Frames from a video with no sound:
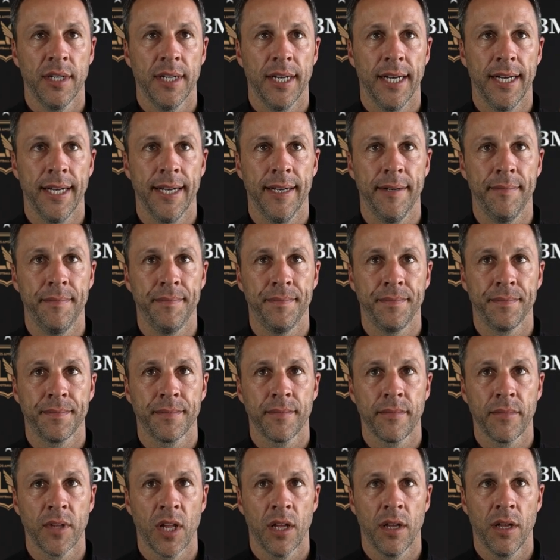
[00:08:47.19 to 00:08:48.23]
Um,
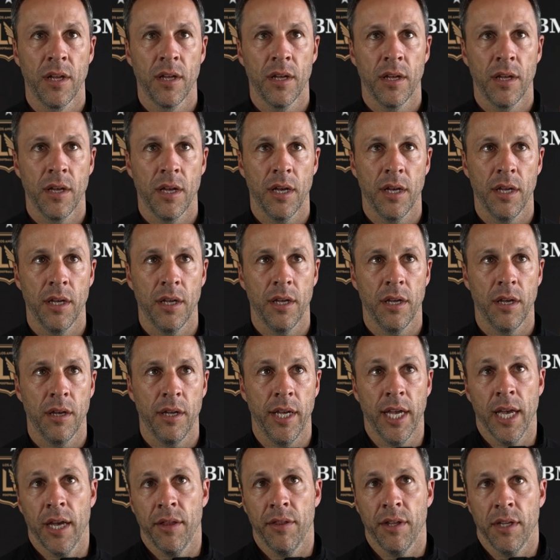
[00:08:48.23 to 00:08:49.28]

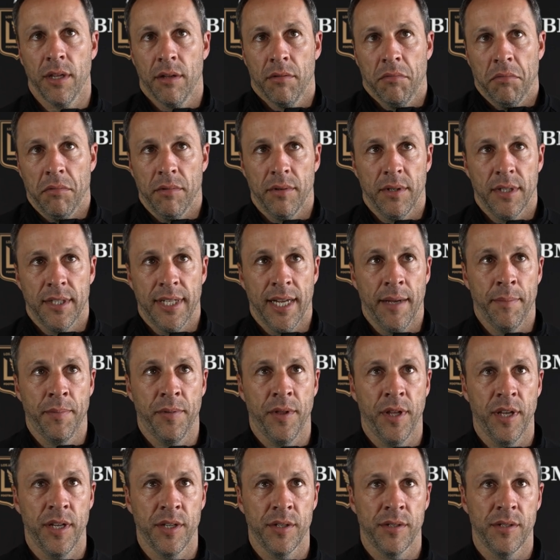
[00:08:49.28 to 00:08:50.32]
yeah, depth
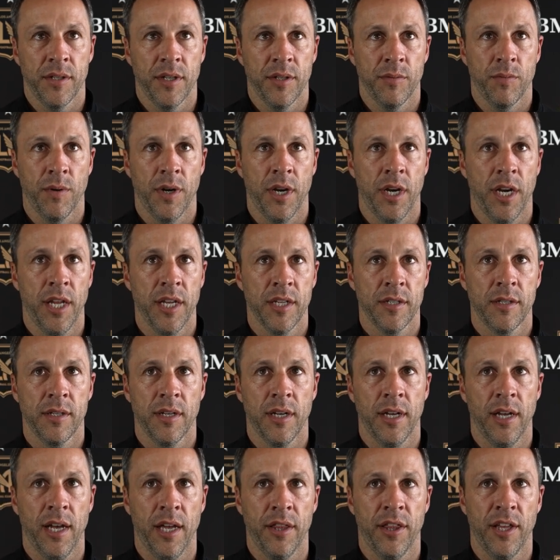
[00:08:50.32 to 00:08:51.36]
is, is what it is.
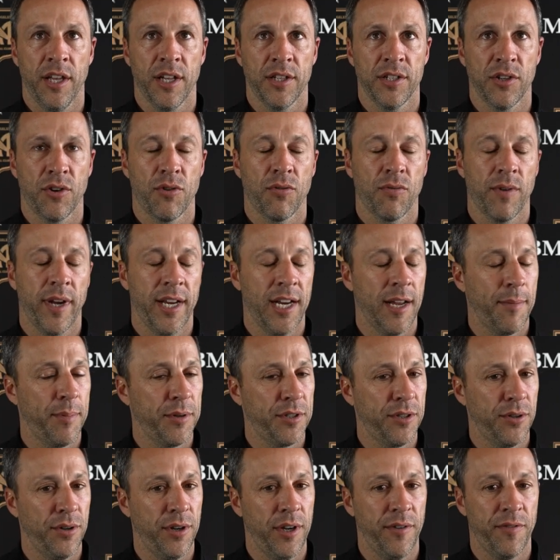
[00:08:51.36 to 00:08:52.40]
I think it's a great
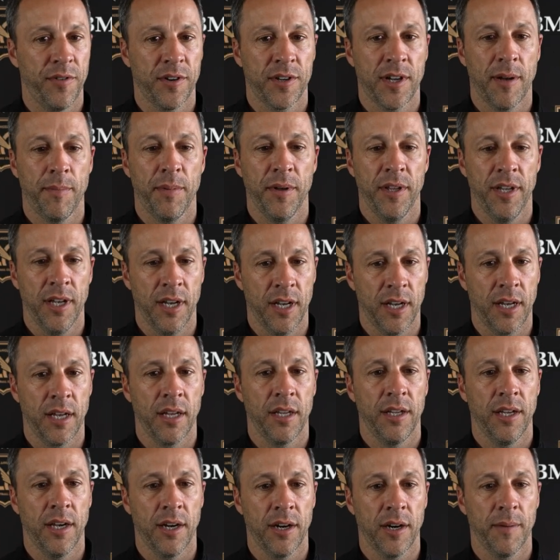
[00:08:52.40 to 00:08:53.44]
opportunity for a couple of young
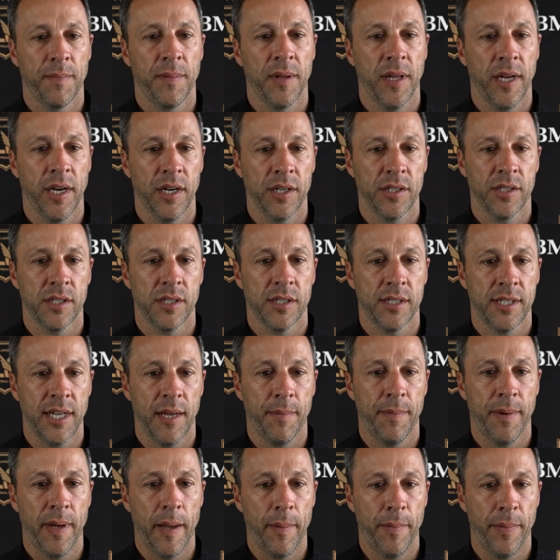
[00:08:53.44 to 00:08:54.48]
younger players to
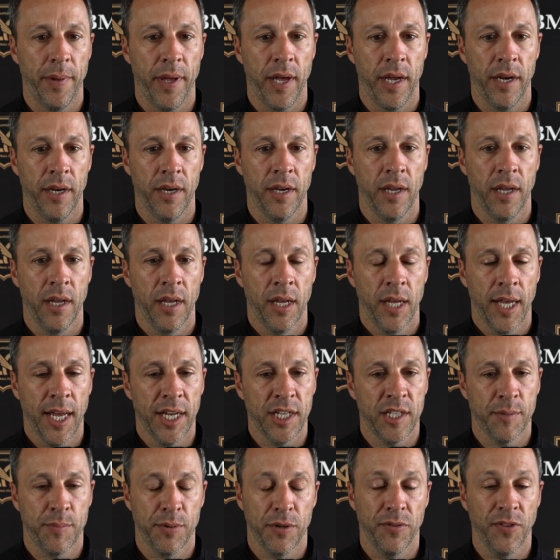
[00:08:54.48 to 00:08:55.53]
step up and,
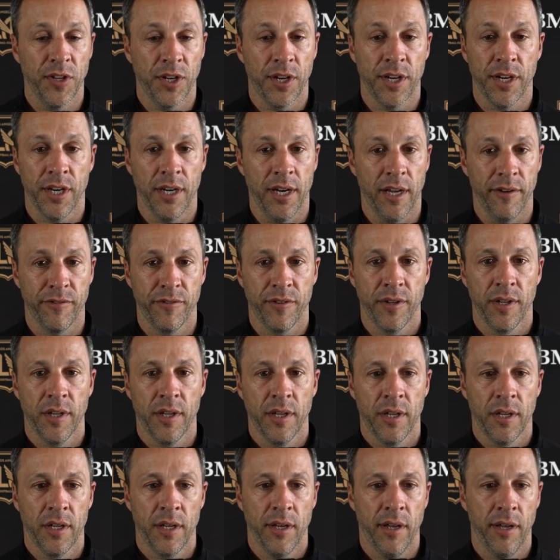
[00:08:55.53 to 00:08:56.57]
and to prove they're good enough.
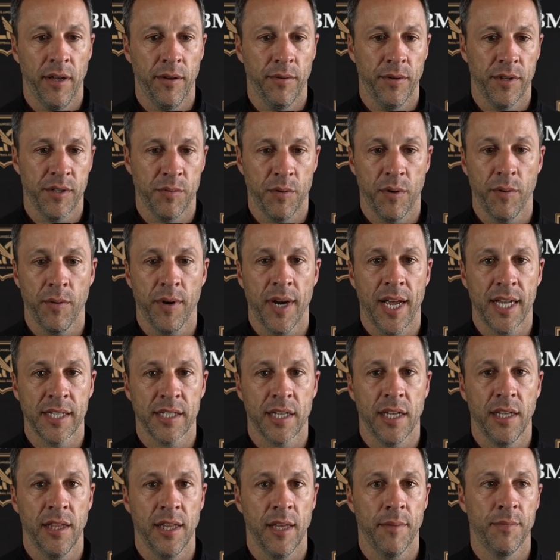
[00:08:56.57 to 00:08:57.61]
And it's what we're
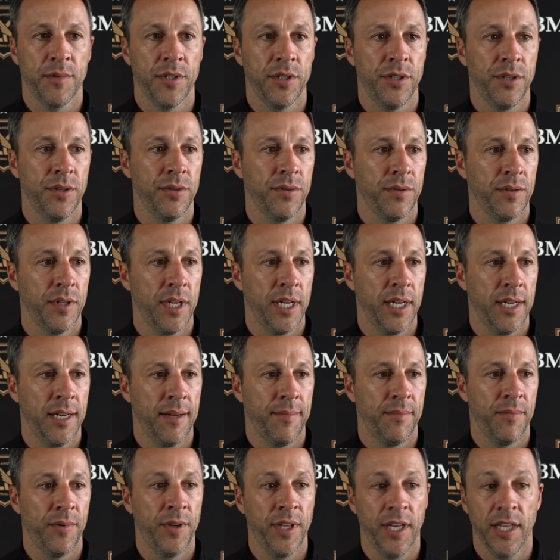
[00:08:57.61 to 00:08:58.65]
asking them to do. And
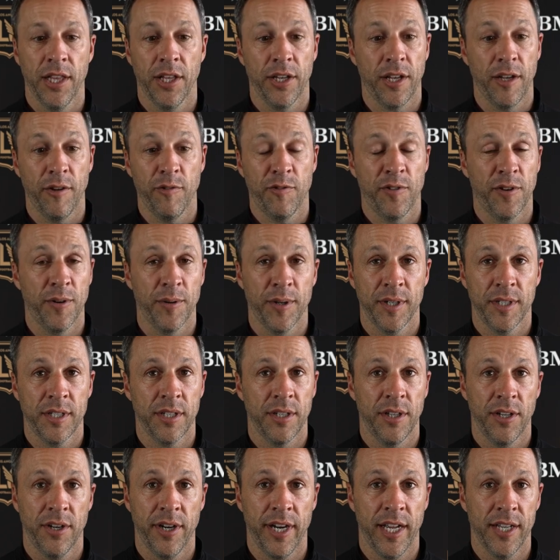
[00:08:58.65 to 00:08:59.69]
I'm really looking forward
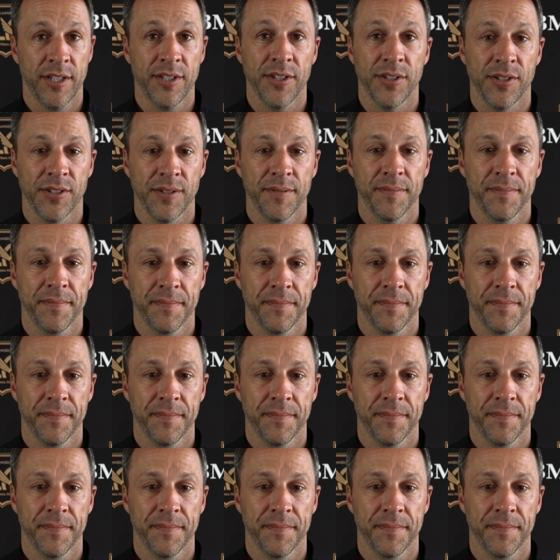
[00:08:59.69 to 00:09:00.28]
to their answers.